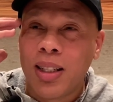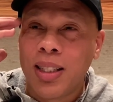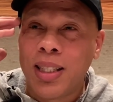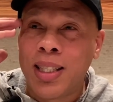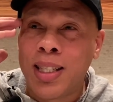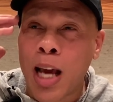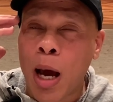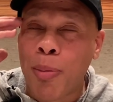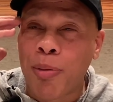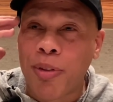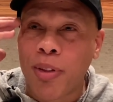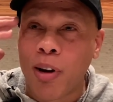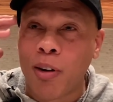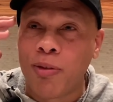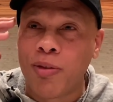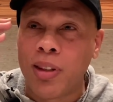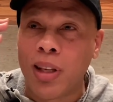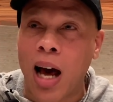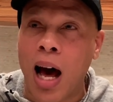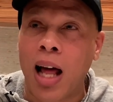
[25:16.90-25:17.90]
depth
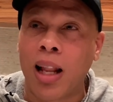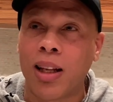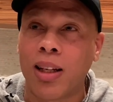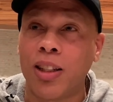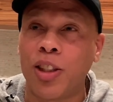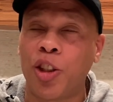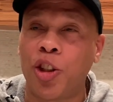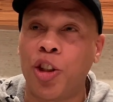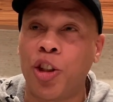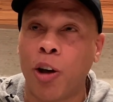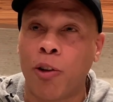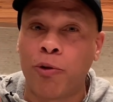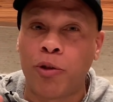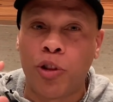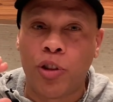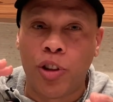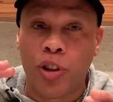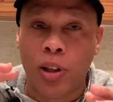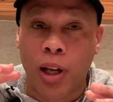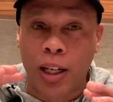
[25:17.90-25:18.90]
of knowledge of
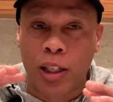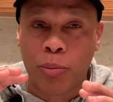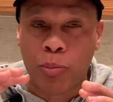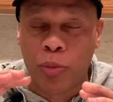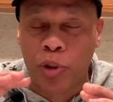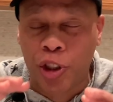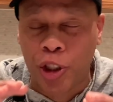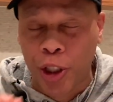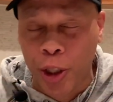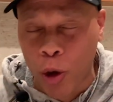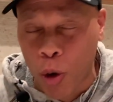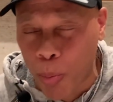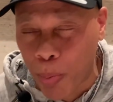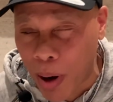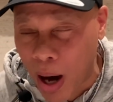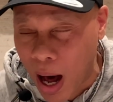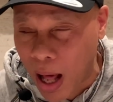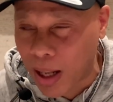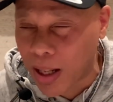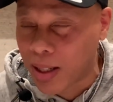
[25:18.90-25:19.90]
like
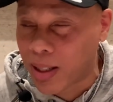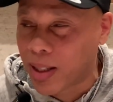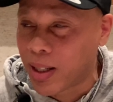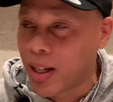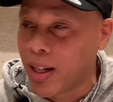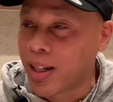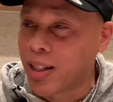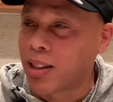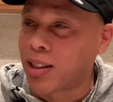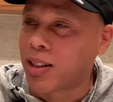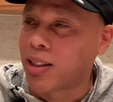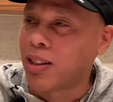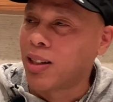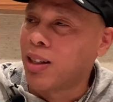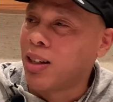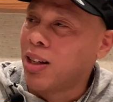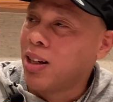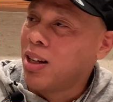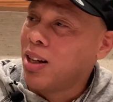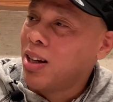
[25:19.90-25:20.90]
geopolitics,
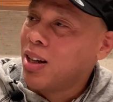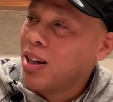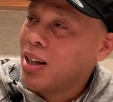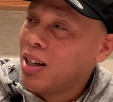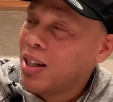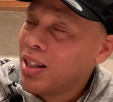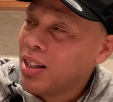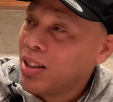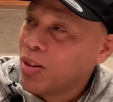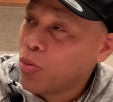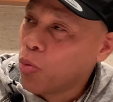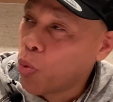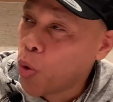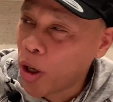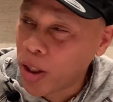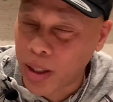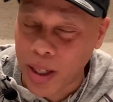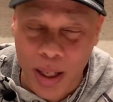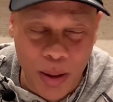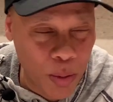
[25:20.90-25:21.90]

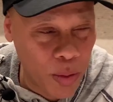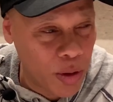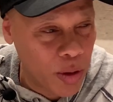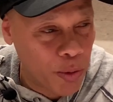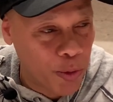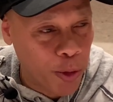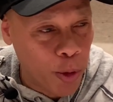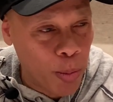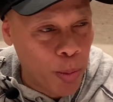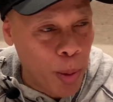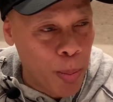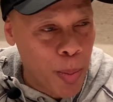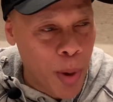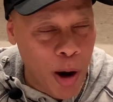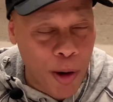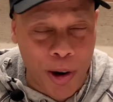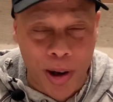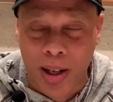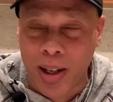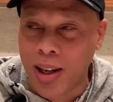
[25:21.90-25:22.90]
what from
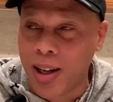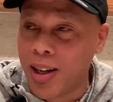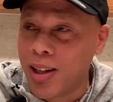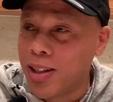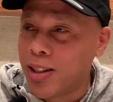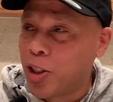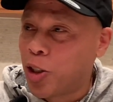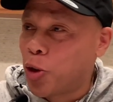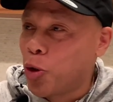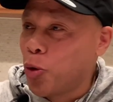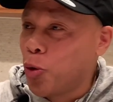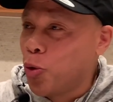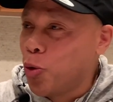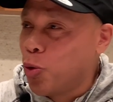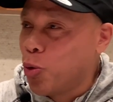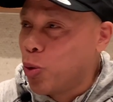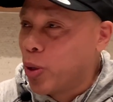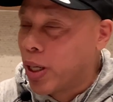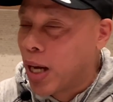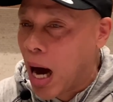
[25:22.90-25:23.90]
America to
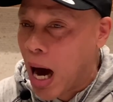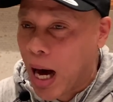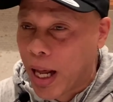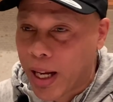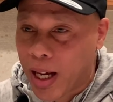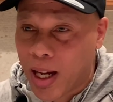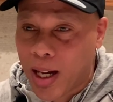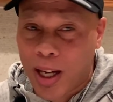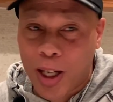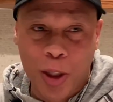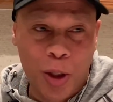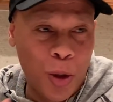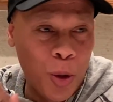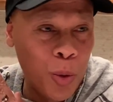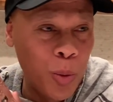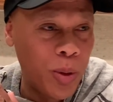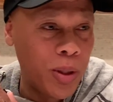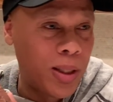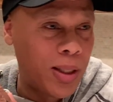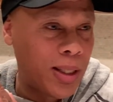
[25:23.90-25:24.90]
Ghana to
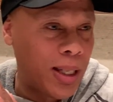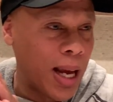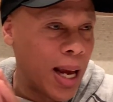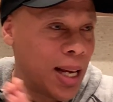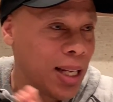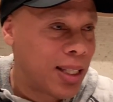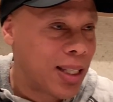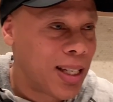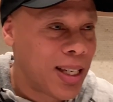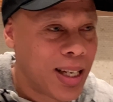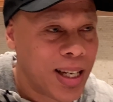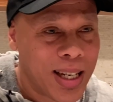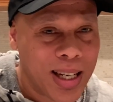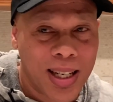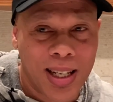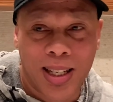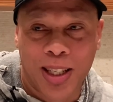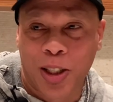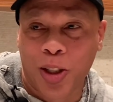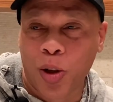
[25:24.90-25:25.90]

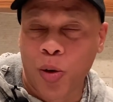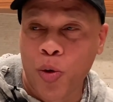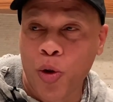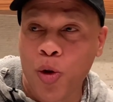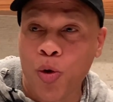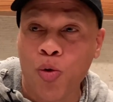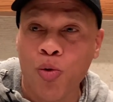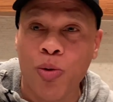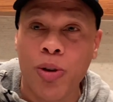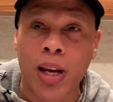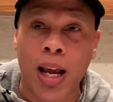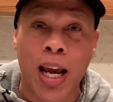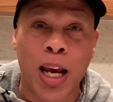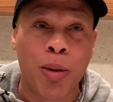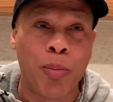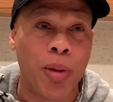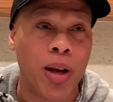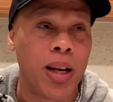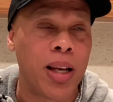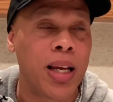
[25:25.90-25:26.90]
Tanzania to you
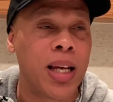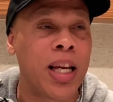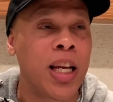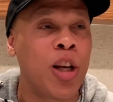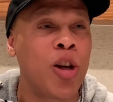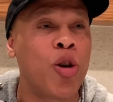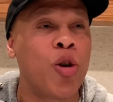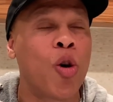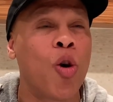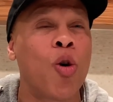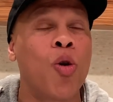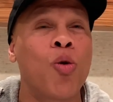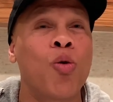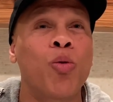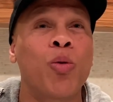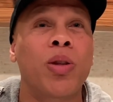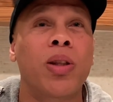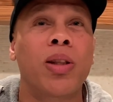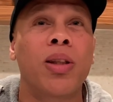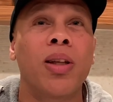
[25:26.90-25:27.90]
name it, he
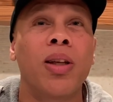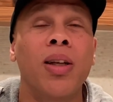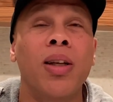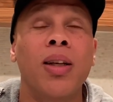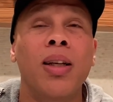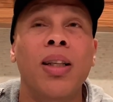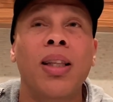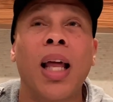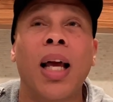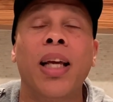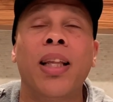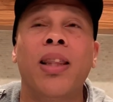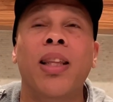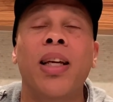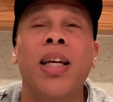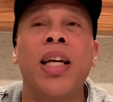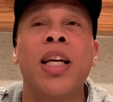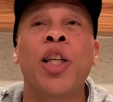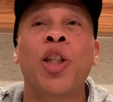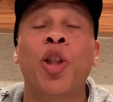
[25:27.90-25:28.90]
knows like the
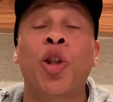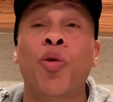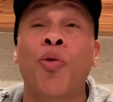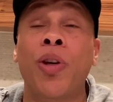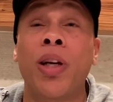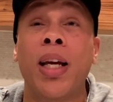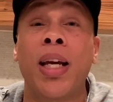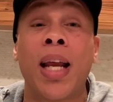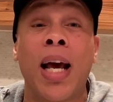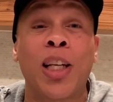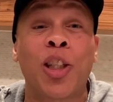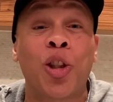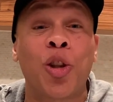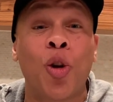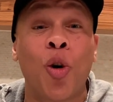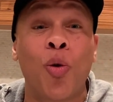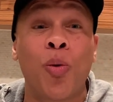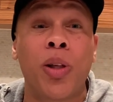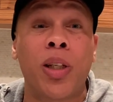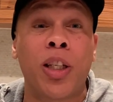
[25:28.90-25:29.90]
history and has
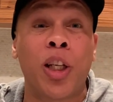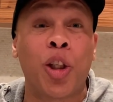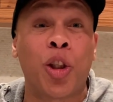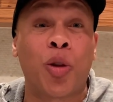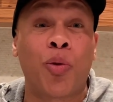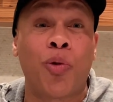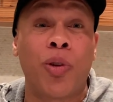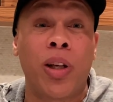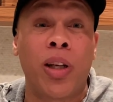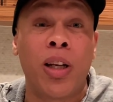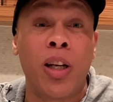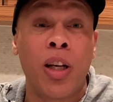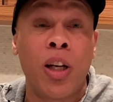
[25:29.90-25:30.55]
known this history.